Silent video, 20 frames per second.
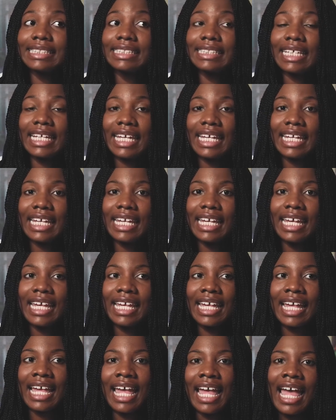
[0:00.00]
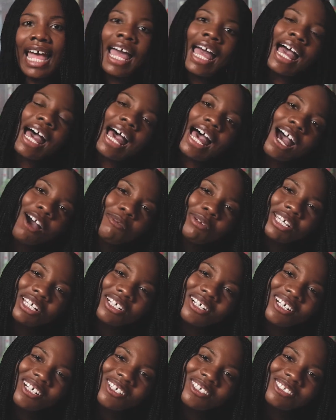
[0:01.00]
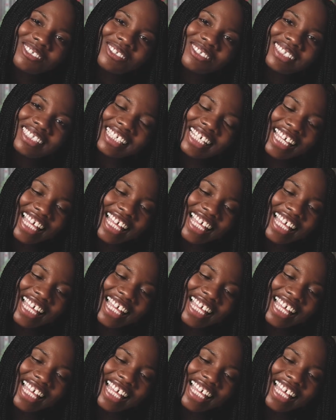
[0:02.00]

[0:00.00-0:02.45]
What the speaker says: see how it goes.